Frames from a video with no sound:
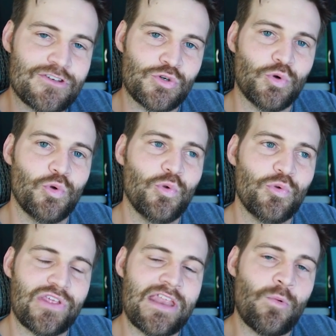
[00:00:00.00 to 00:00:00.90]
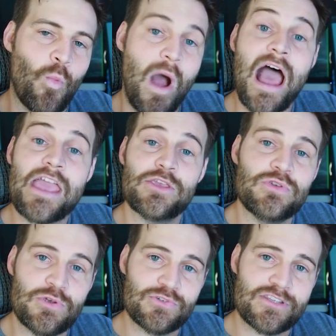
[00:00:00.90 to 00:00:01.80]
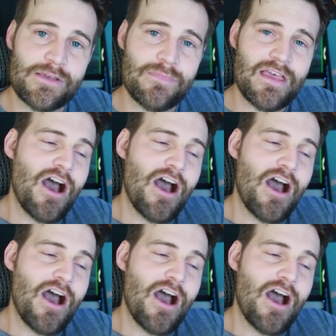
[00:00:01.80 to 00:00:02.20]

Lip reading: tools and why you use them.